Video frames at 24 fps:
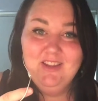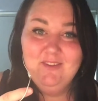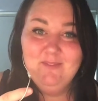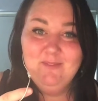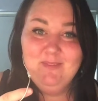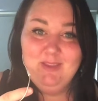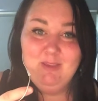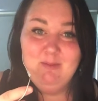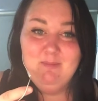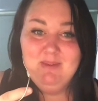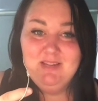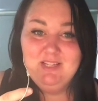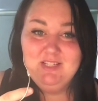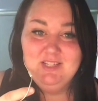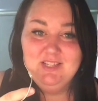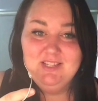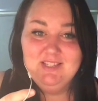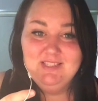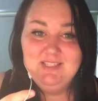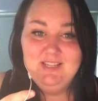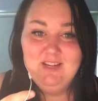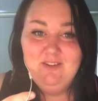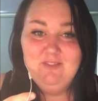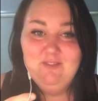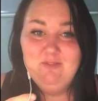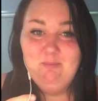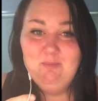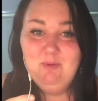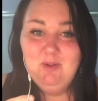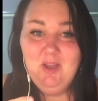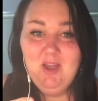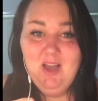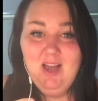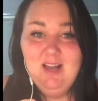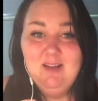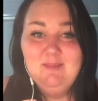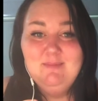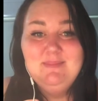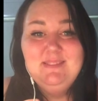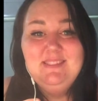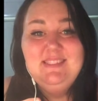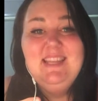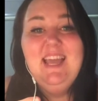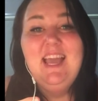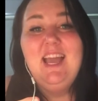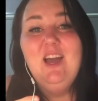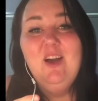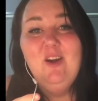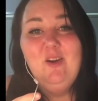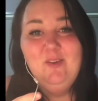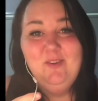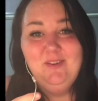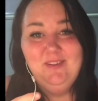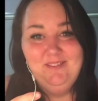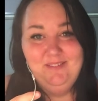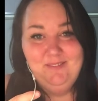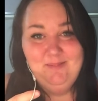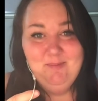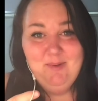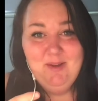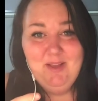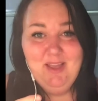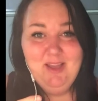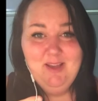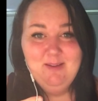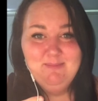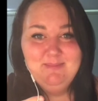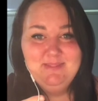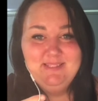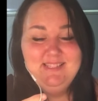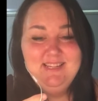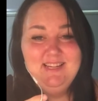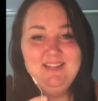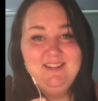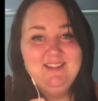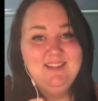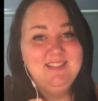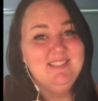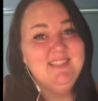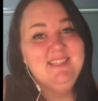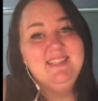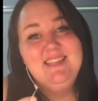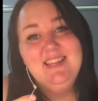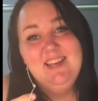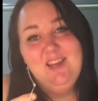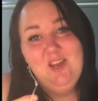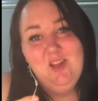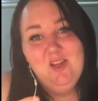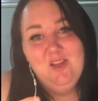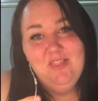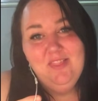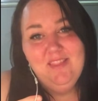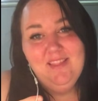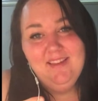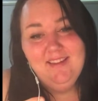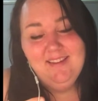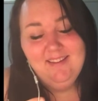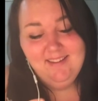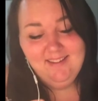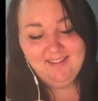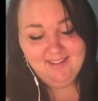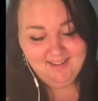you measure yourself, put your arms down. Because I didn't learn that.